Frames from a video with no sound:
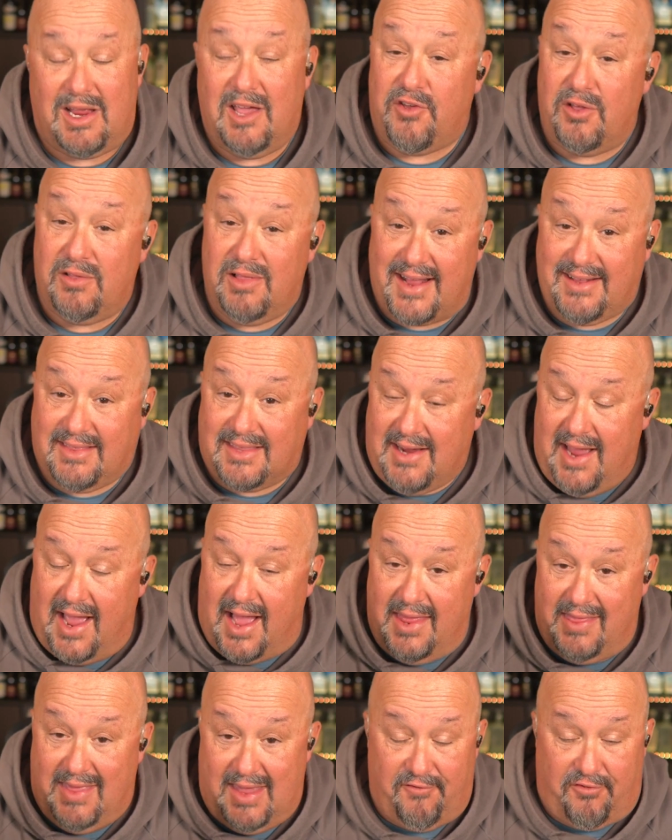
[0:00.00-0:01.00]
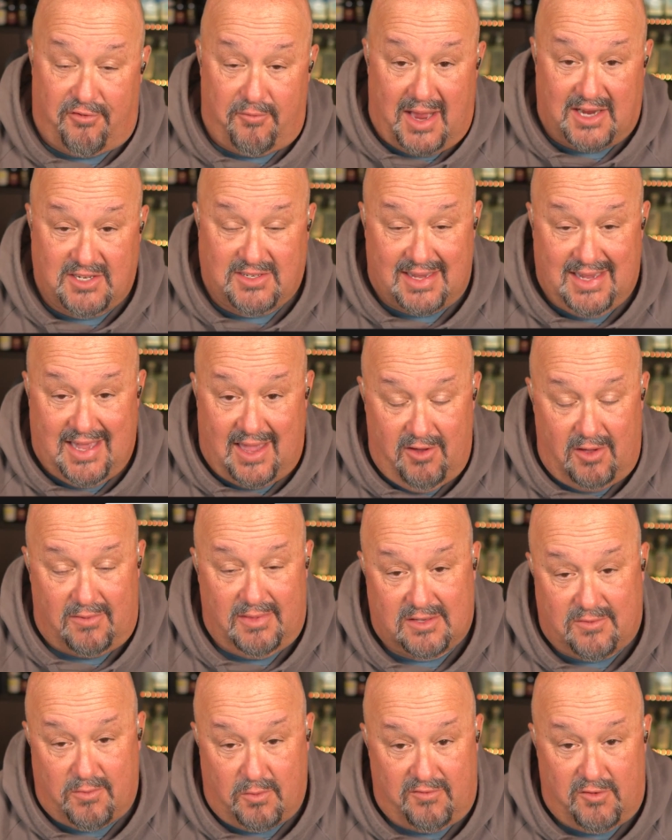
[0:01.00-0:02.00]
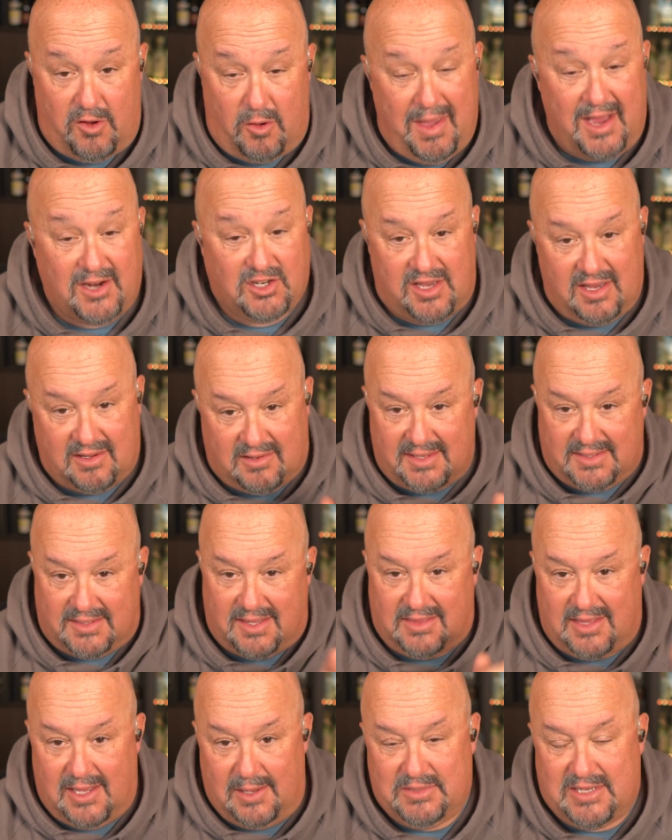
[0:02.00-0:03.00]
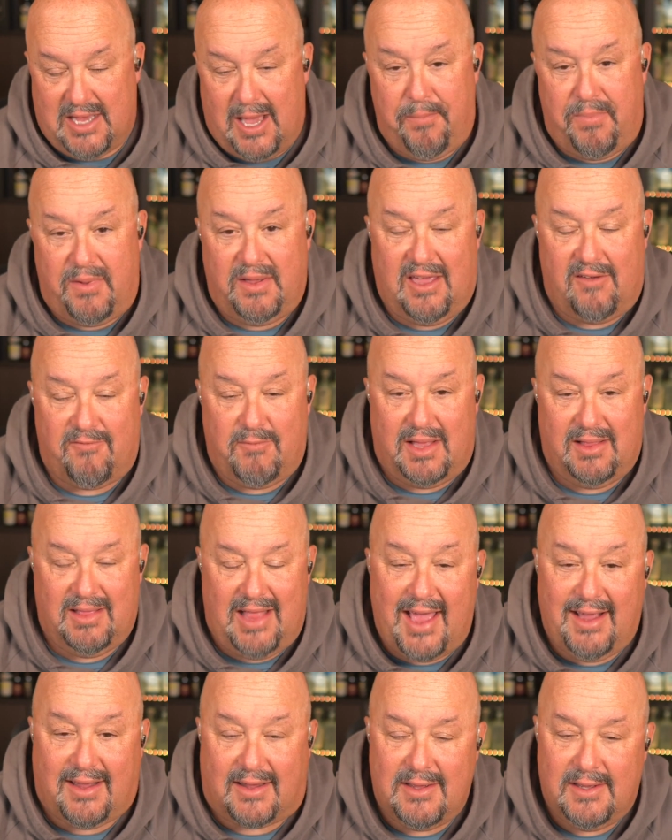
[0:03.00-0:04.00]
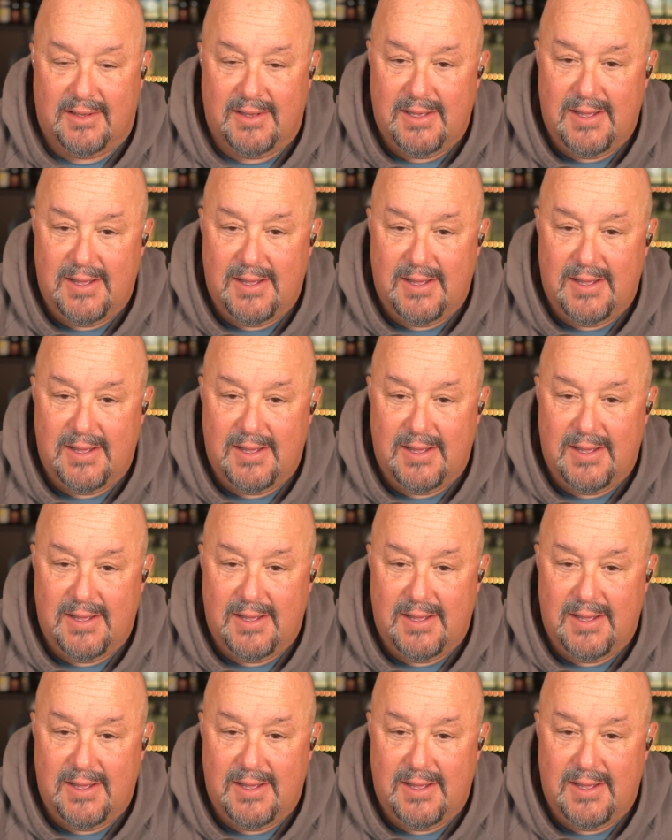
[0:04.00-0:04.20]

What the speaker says: If you like the information I gave you in this review, make sure you click the thumbs up and give me a like.